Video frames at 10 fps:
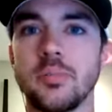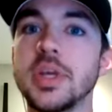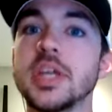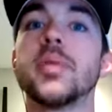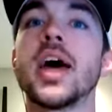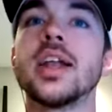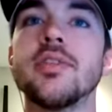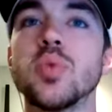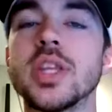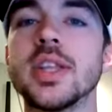be
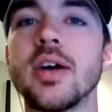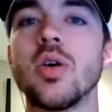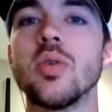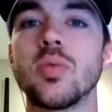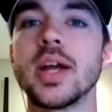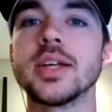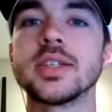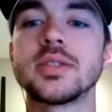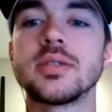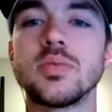competitive within that own
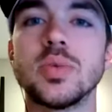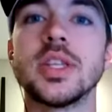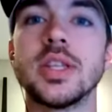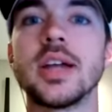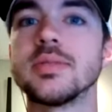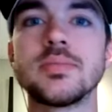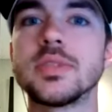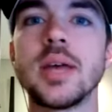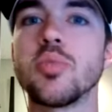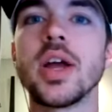race within that
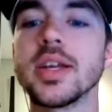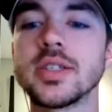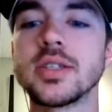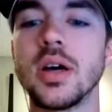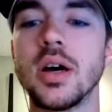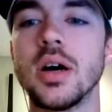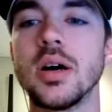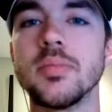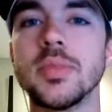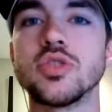same race
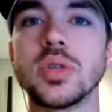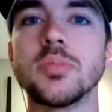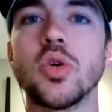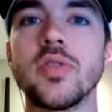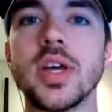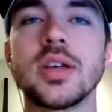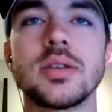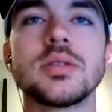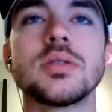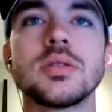um, is really motivating
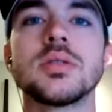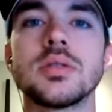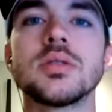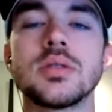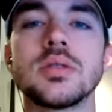yeah